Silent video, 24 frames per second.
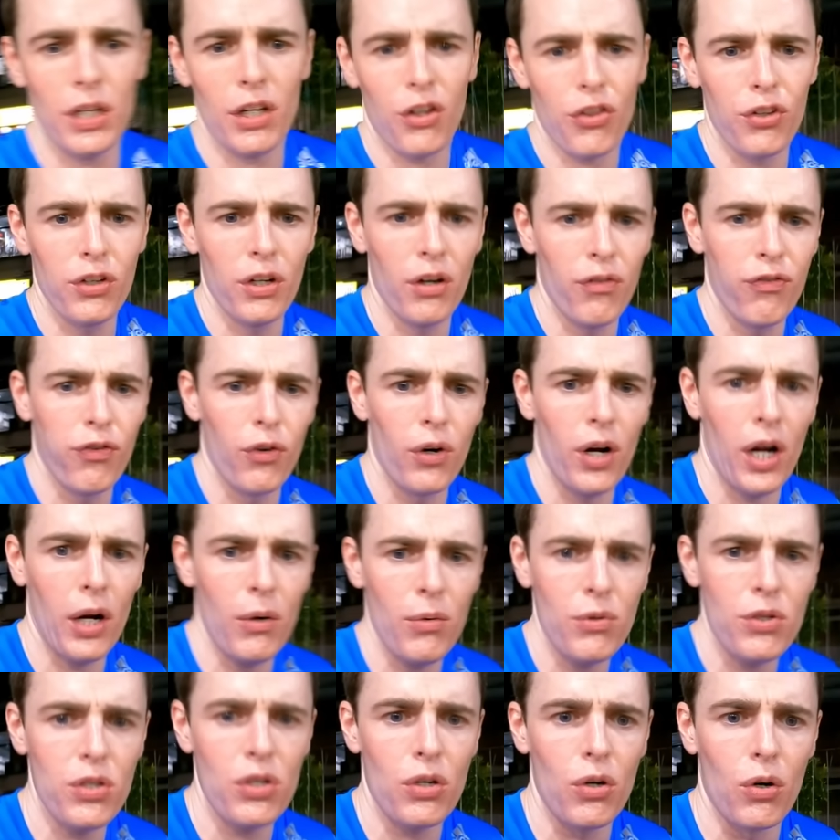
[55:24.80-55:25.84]
like three or four
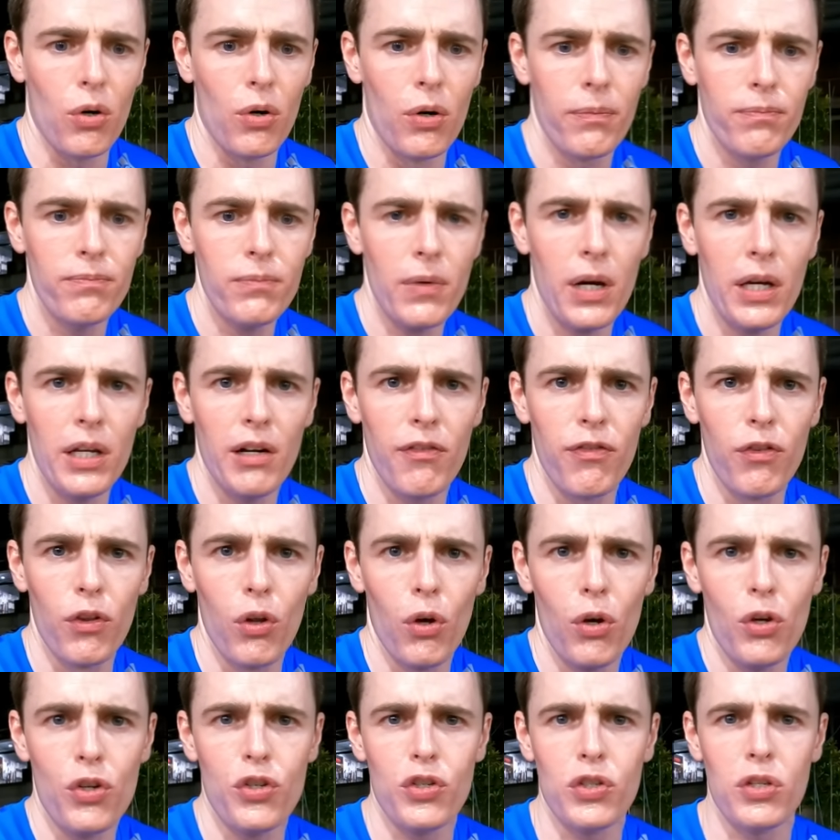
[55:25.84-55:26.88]
hours ago and have
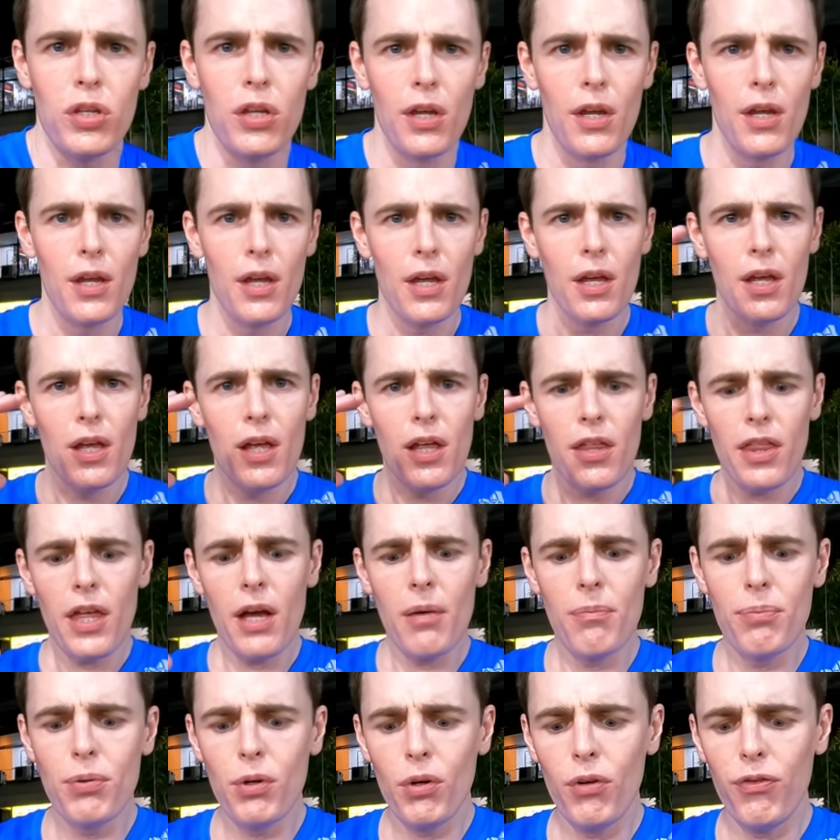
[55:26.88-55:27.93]
lost
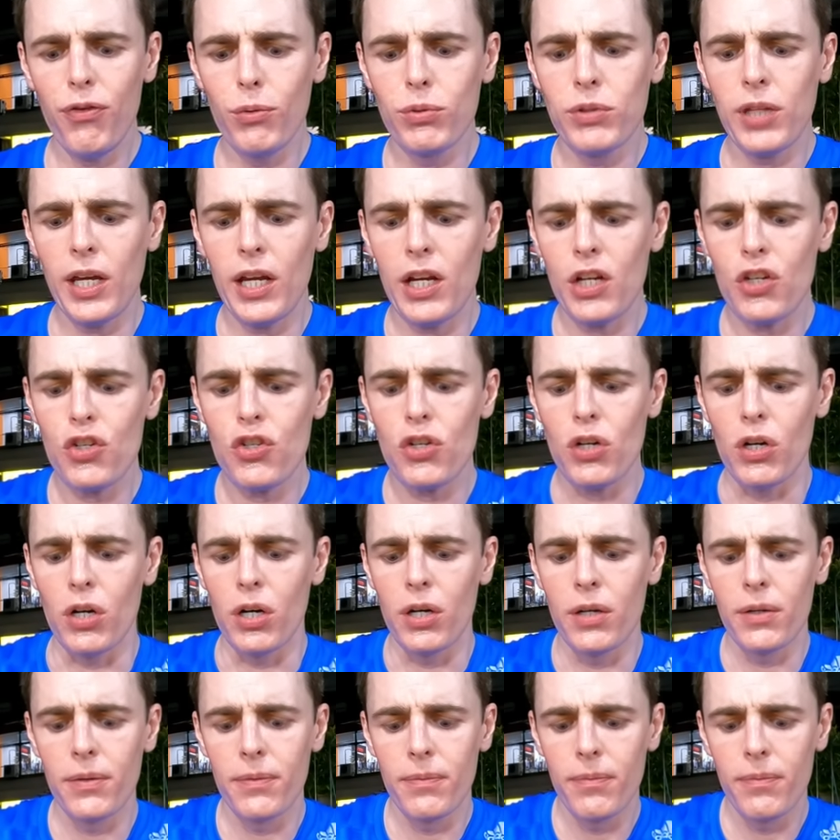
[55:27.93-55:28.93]
that beautiful texture.